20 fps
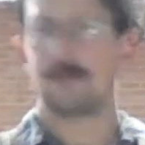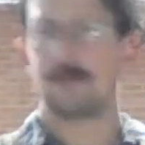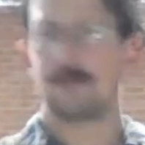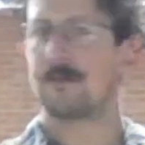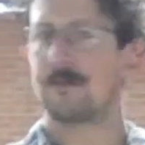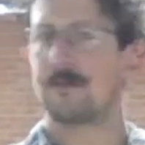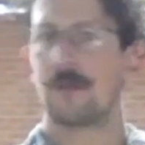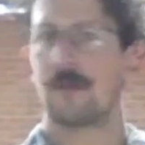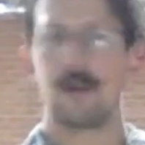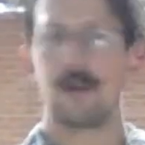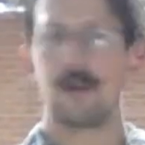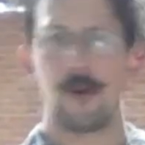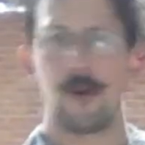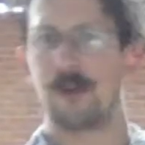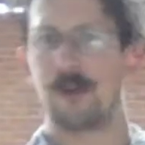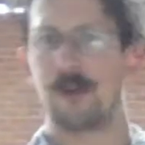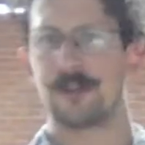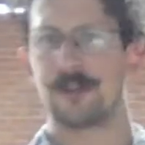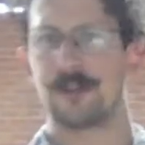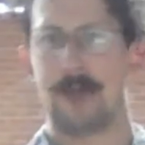Gorgeous
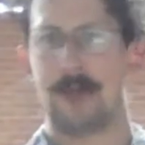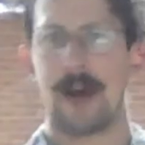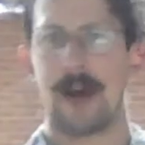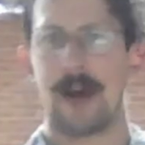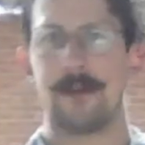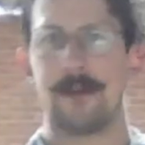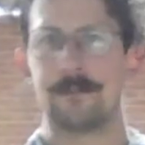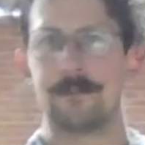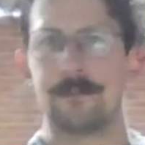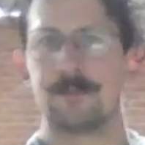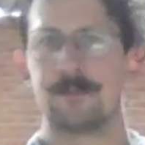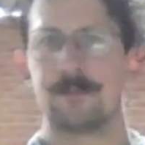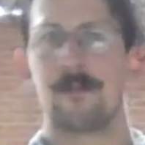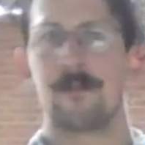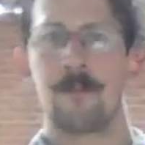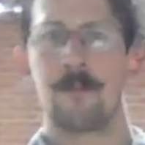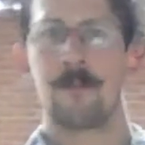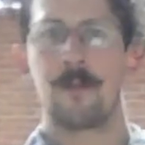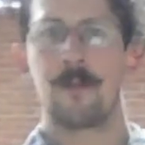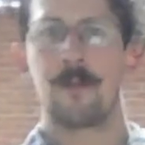palate.
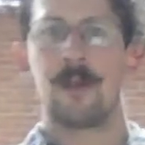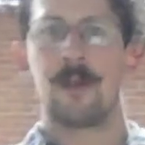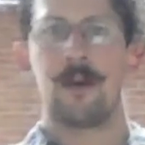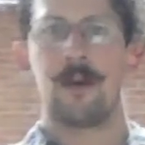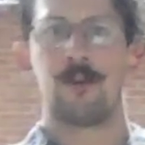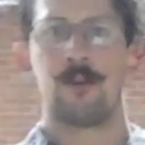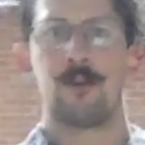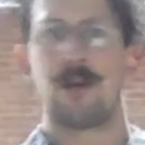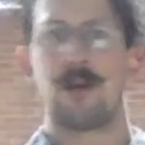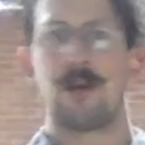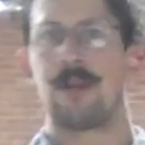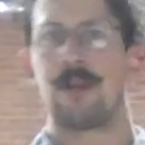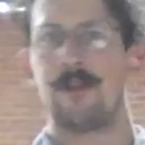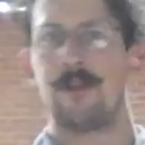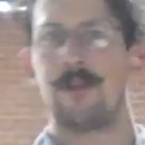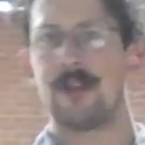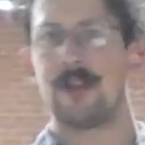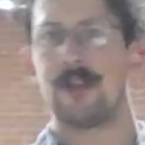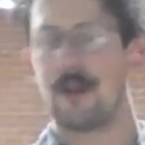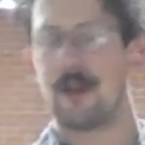2017, as I
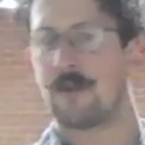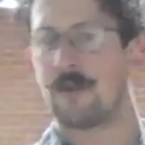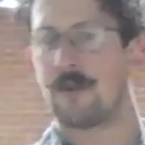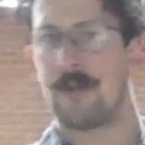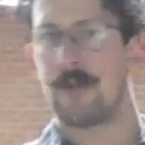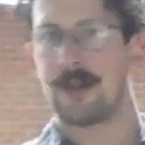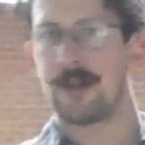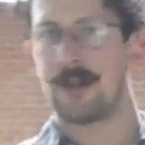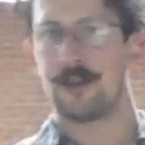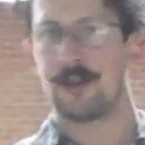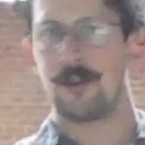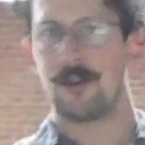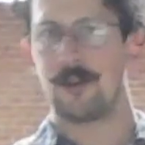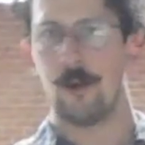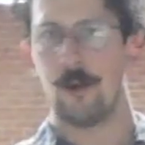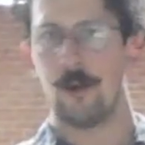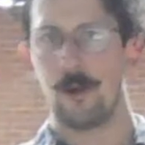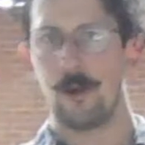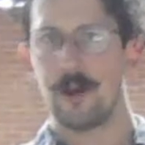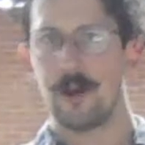mentioned, cooler,
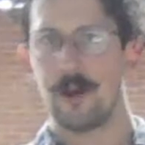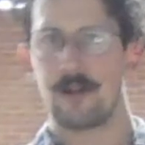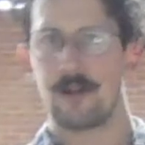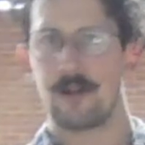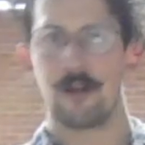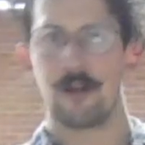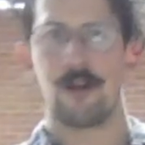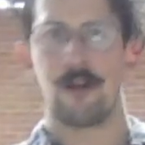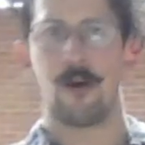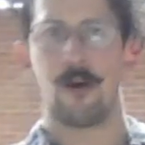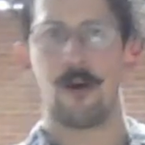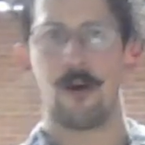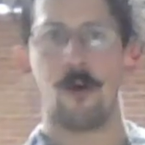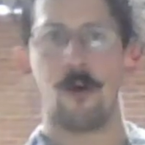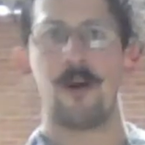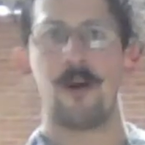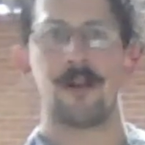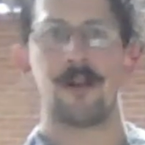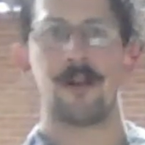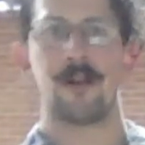so you're always going
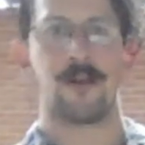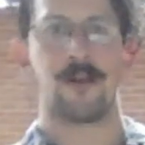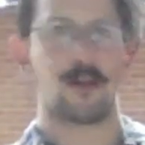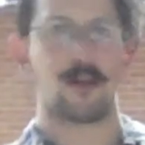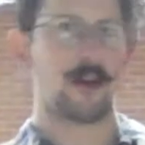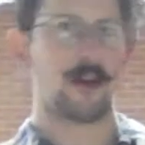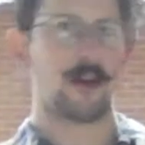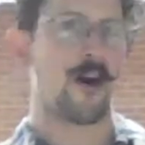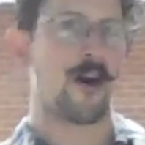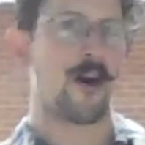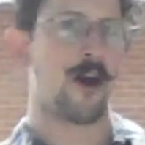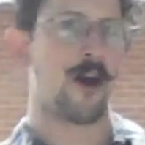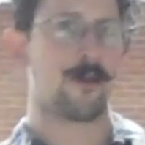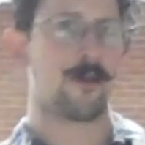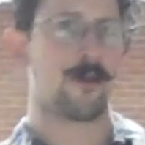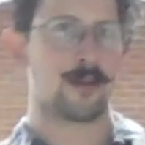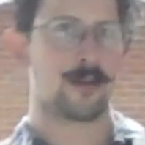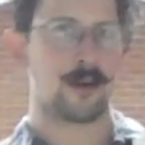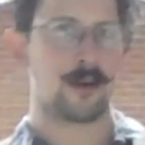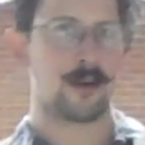to see higher
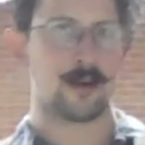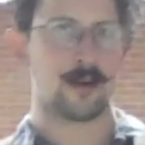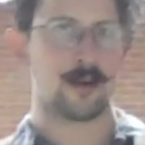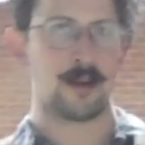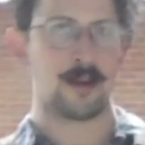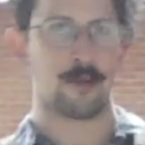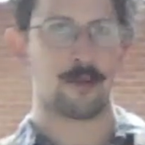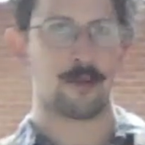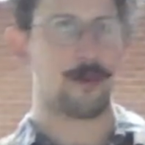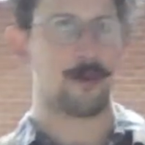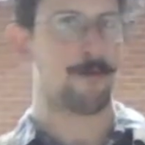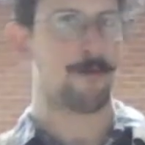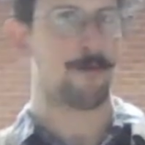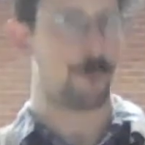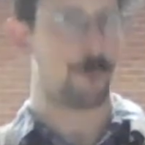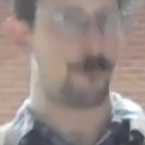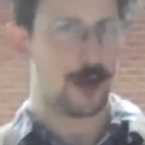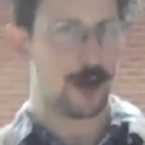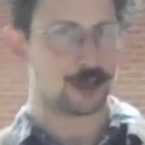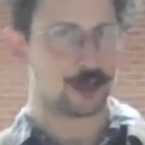acidity. So it's
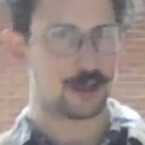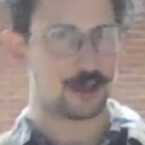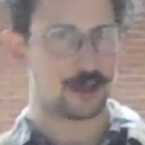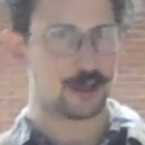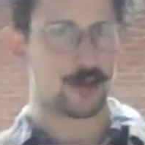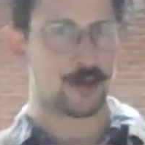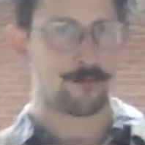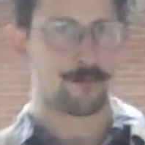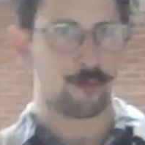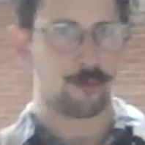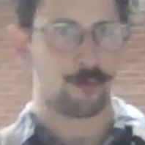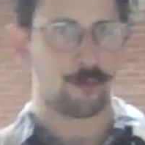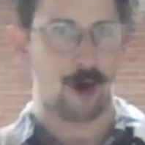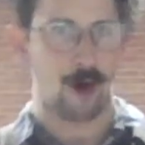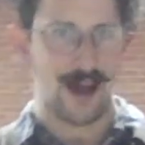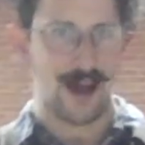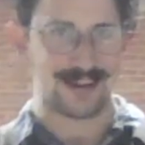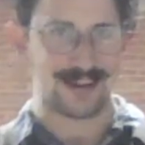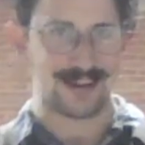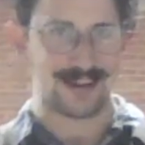fresh, it's bright,
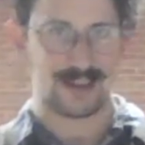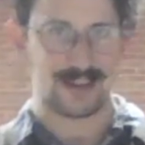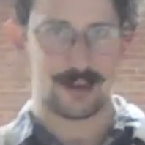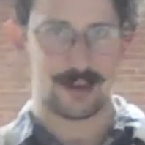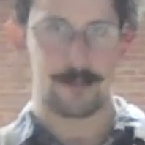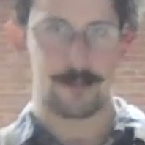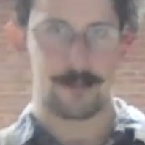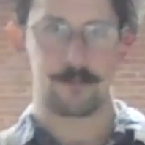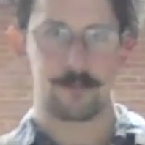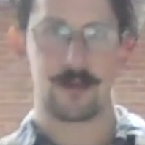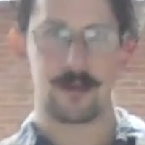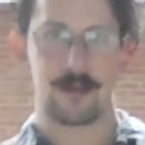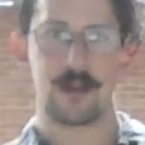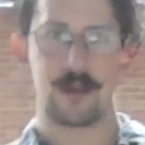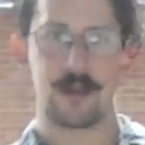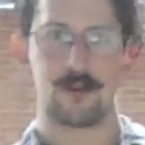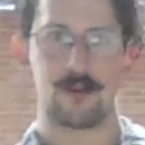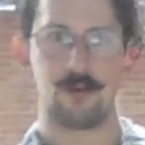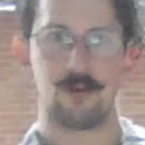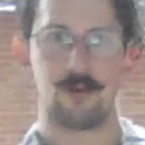it's
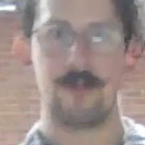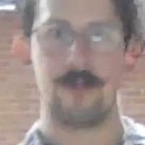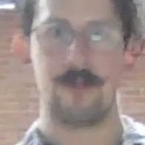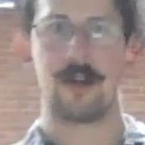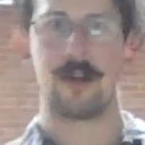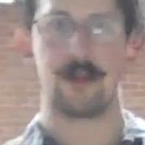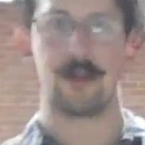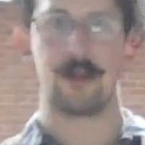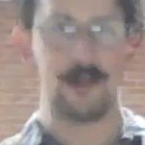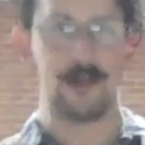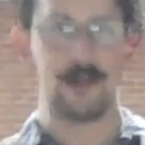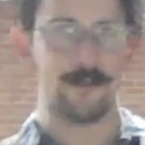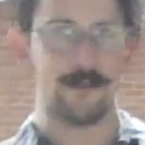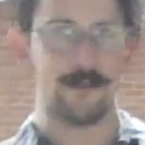driven, it's lifted.